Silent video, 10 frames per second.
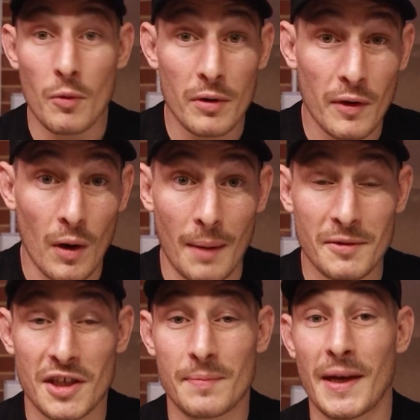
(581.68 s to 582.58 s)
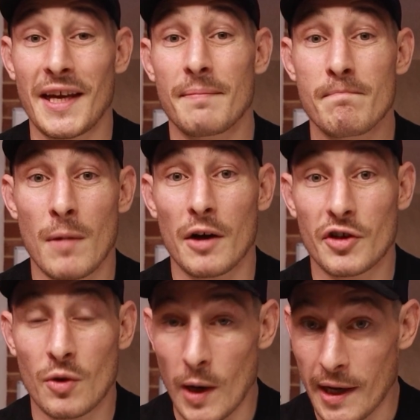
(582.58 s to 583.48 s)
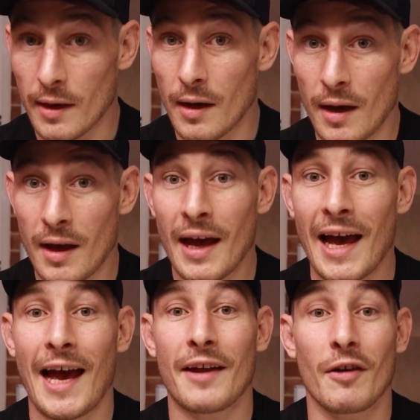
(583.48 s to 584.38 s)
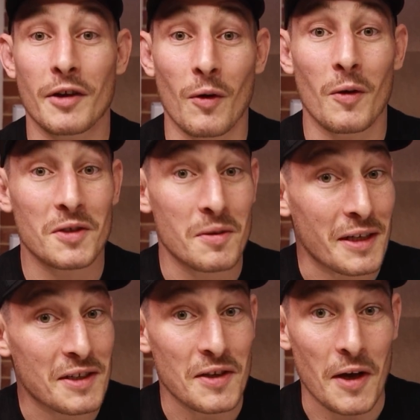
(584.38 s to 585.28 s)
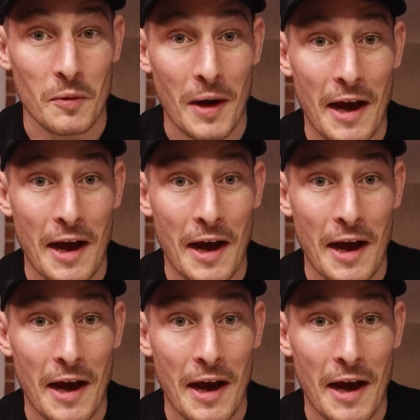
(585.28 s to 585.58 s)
I would have got up to speed much quicker had I got some external